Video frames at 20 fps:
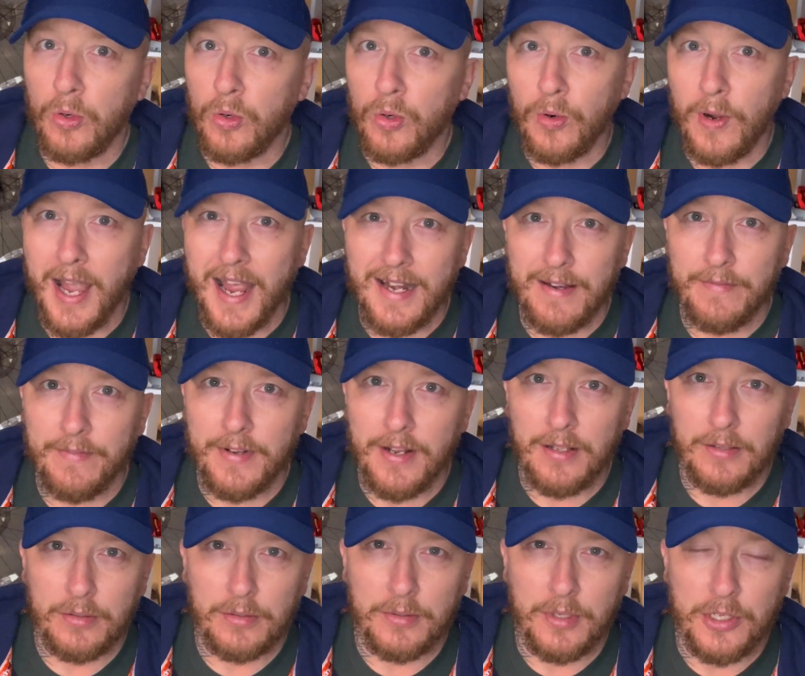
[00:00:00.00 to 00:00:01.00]
or anything else
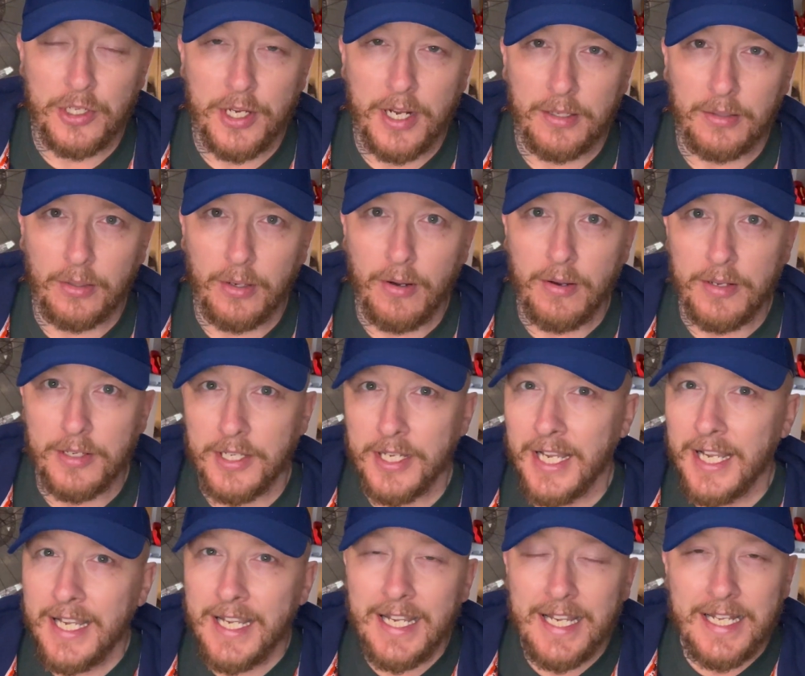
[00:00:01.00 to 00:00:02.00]
from the channel, guys.
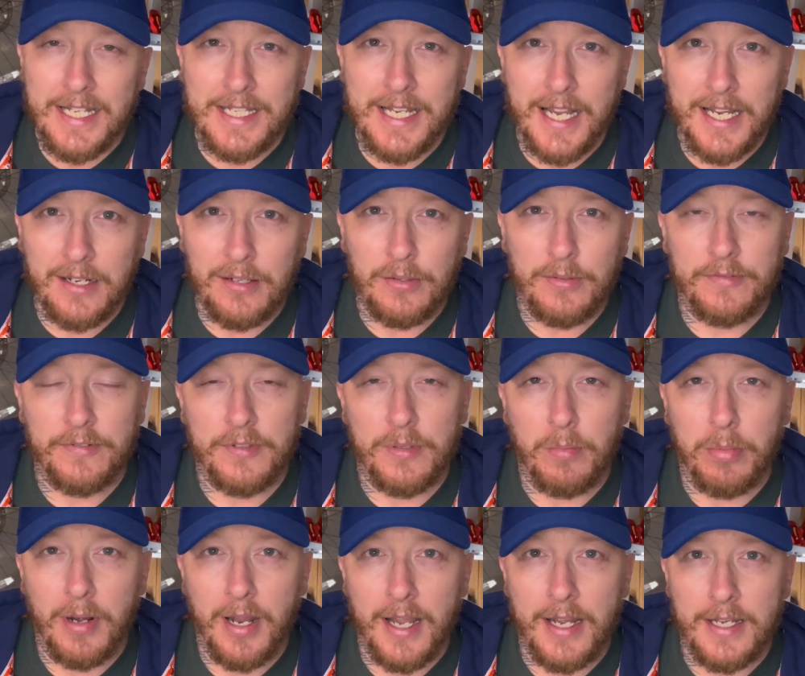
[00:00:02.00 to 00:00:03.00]
Take a look for the
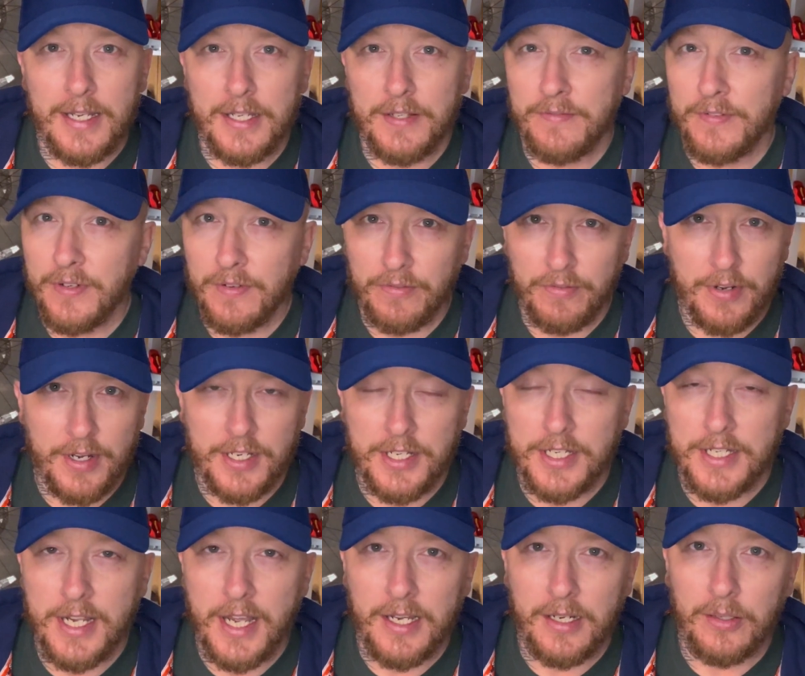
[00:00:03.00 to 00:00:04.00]
playlist. Feel free to
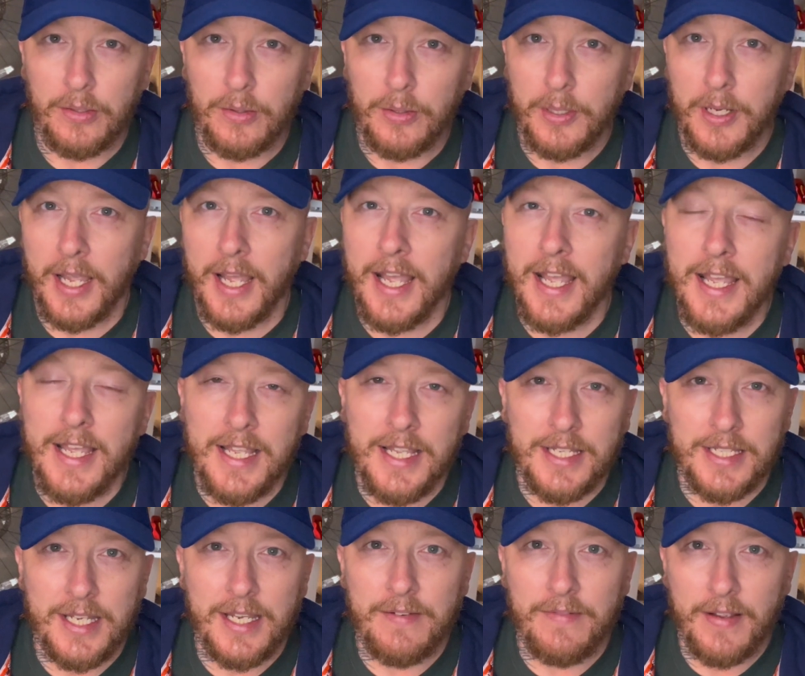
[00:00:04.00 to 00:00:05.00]
take a look.
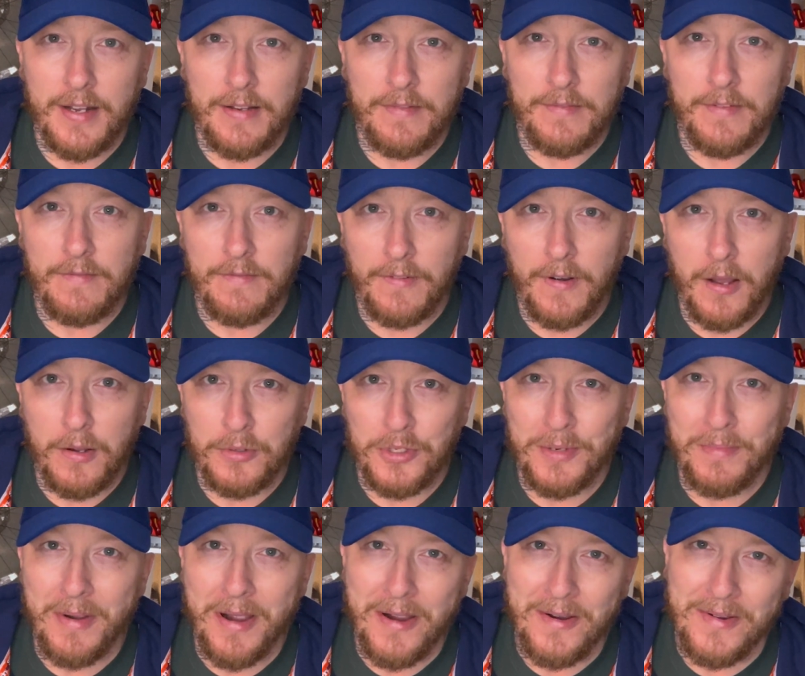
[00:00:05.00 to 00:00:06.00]
See if anything floats your
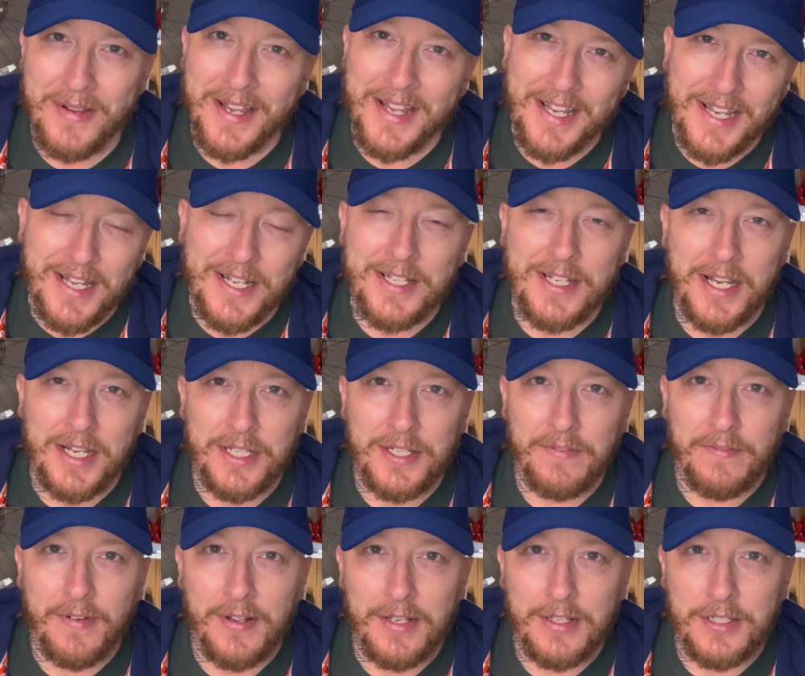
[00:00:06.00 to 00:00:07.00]
boat, takes your
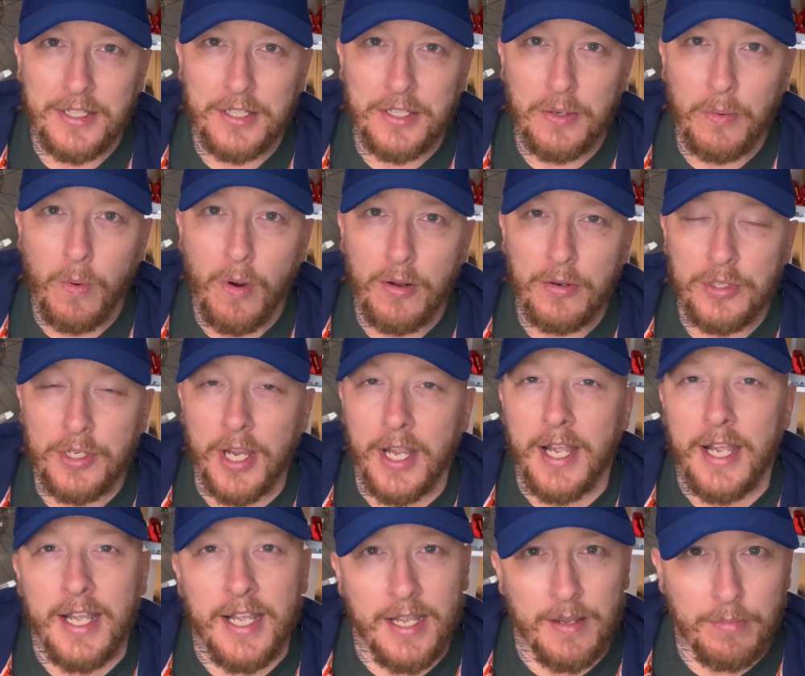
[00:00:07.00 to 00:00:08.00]
fancy to watch.
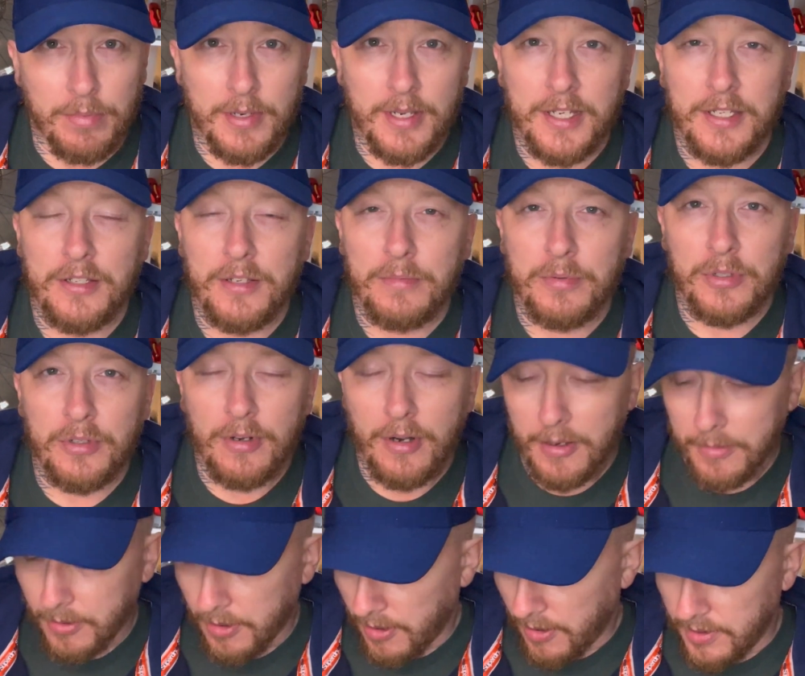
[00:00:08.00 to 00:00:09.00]
And please subscribe,
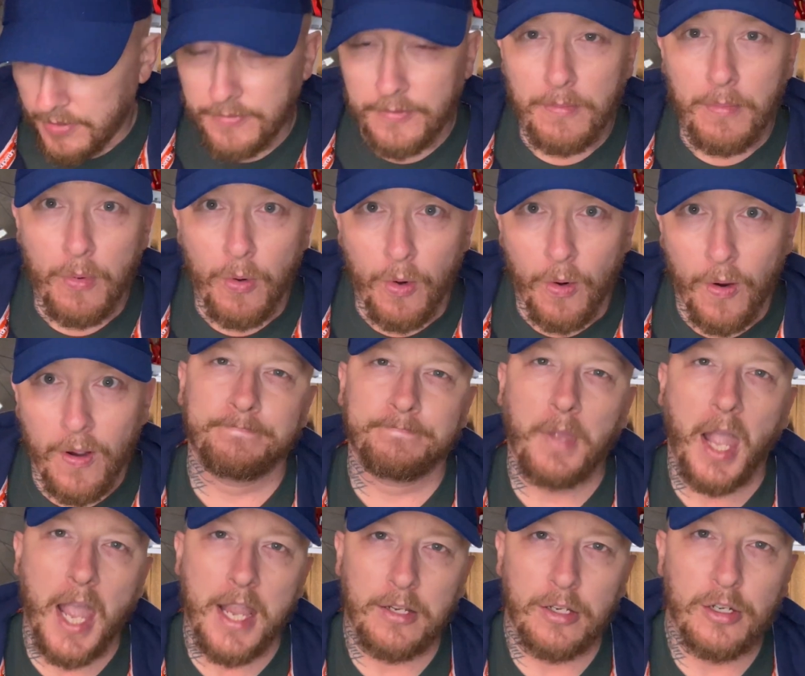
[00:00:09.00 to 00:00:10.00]
guys, for more.
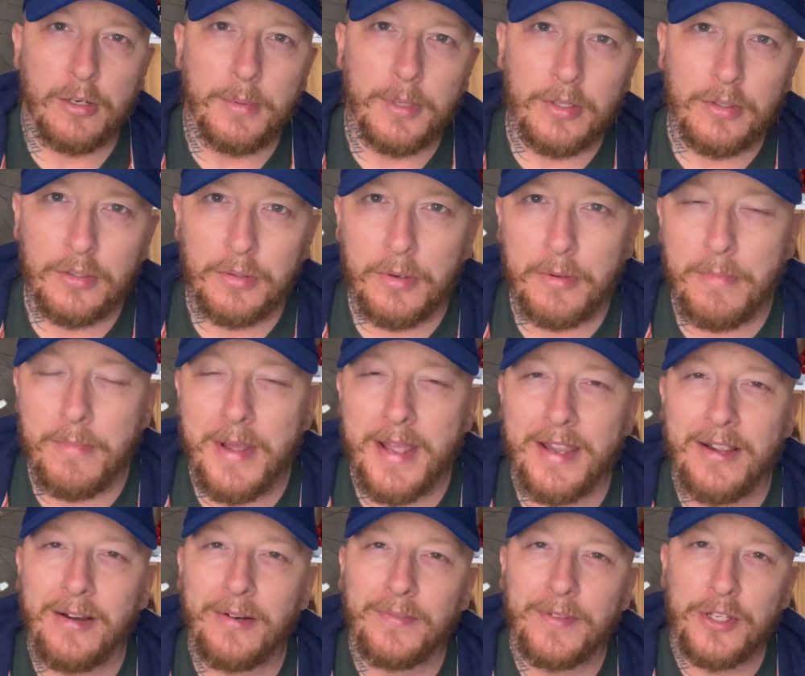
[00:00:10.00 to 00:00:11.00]
And come along with me
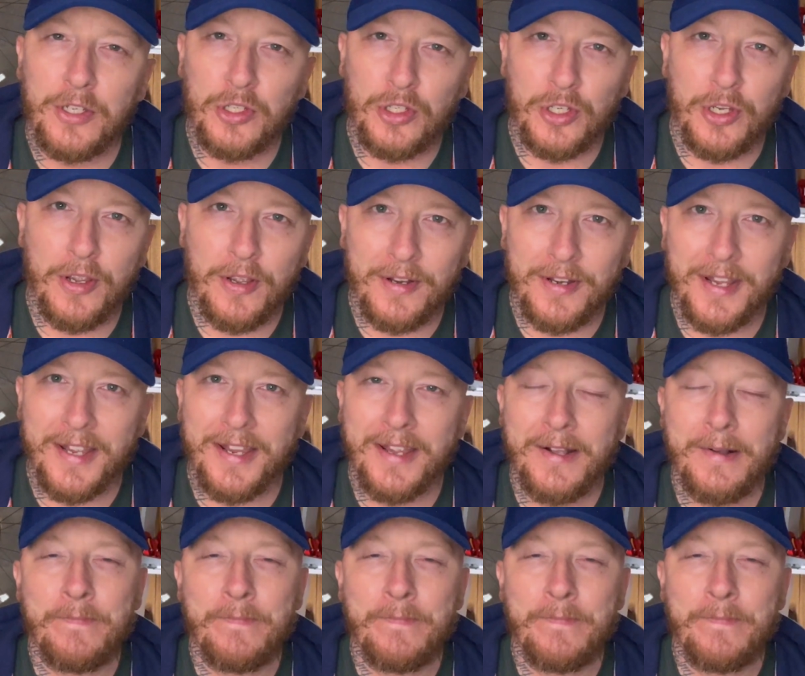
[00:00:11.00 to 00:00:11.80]
on this journey